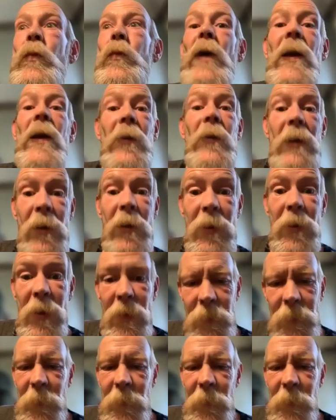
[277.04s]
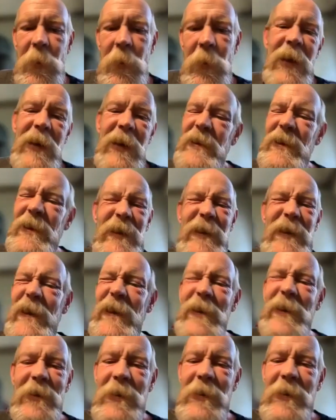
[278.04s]
brother-in-law, we were like
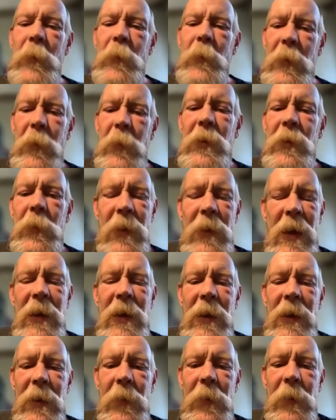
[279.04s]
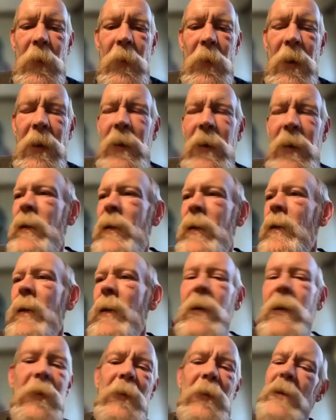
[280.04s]
16 or something. We were doing that kind of work.
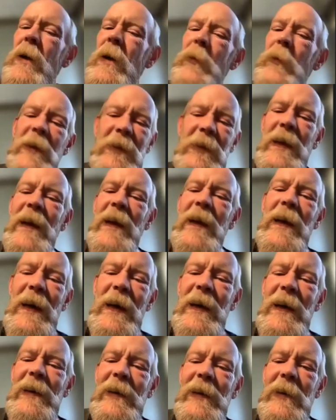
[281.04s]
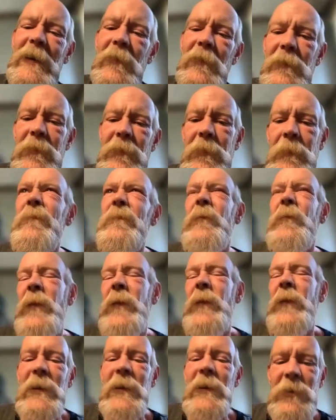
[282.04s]
There's always that kind of
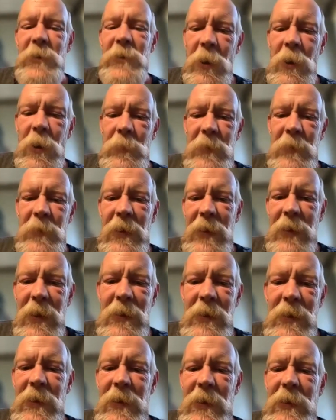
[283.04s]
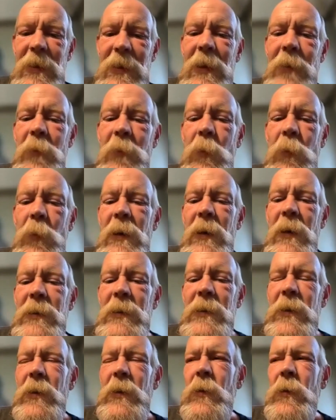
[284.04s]
fill-in jobs, I guess, because I never wanted
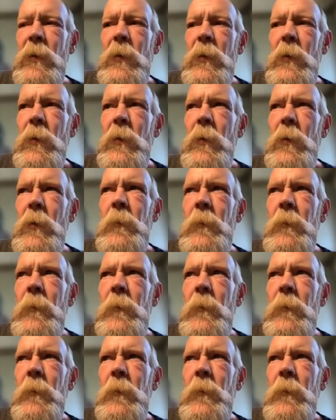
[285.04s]
to